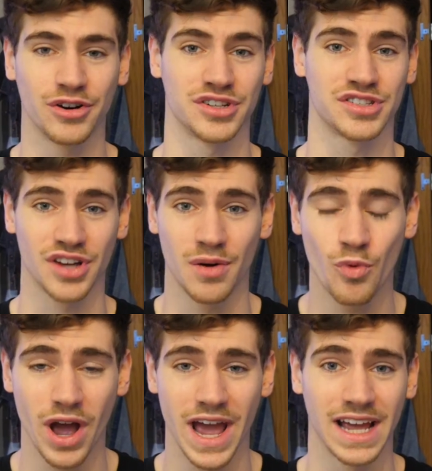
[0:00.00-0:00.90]
or some
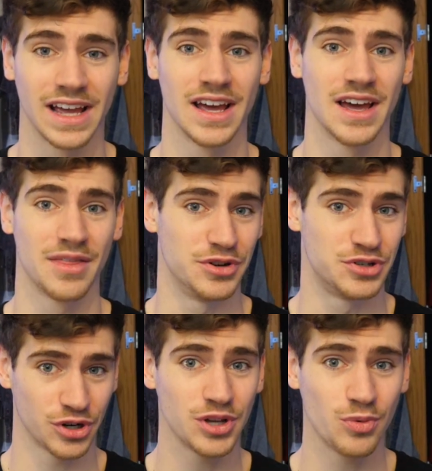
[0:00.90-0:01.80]
way, the
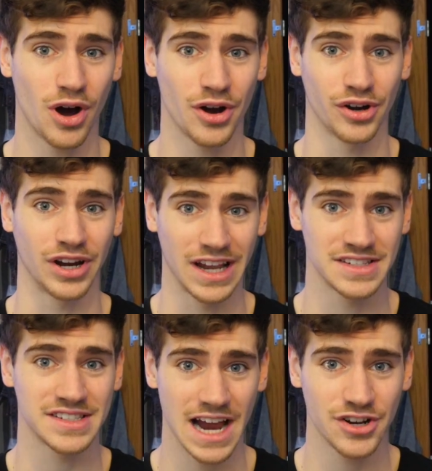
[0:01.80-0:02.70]
dirty water
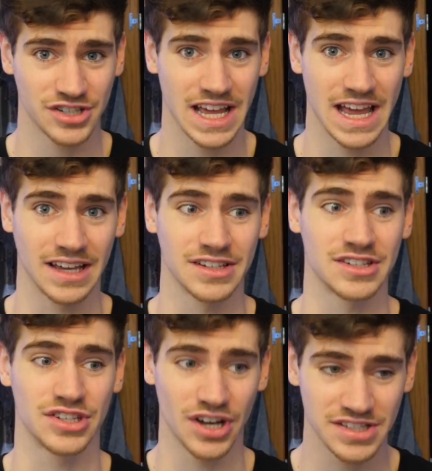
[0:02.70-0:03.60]
inside your tank
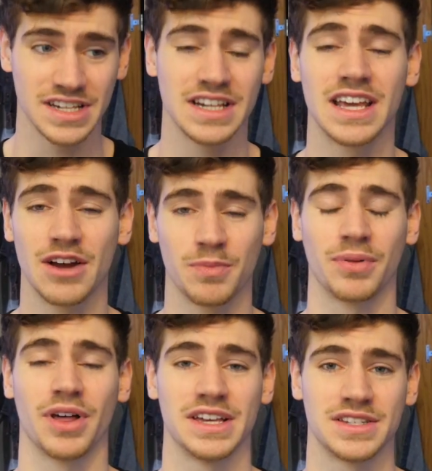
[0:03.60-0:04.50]
does need to get
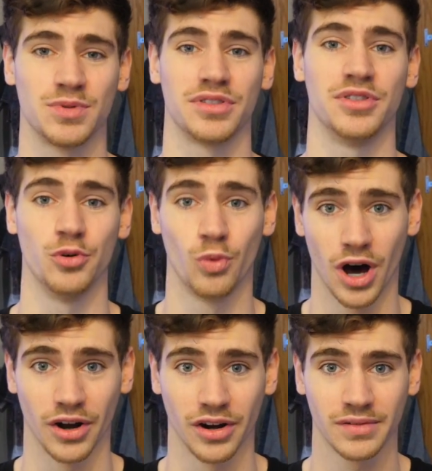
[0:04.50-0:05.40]
replaced with new
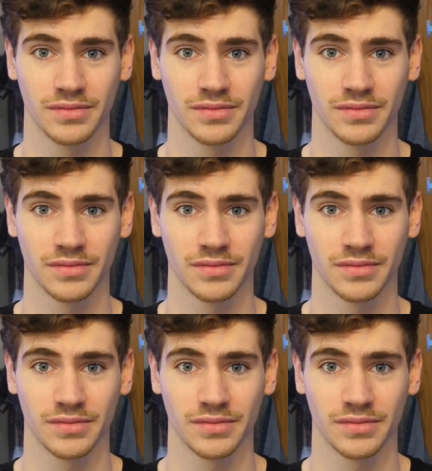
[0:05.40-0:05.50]
water.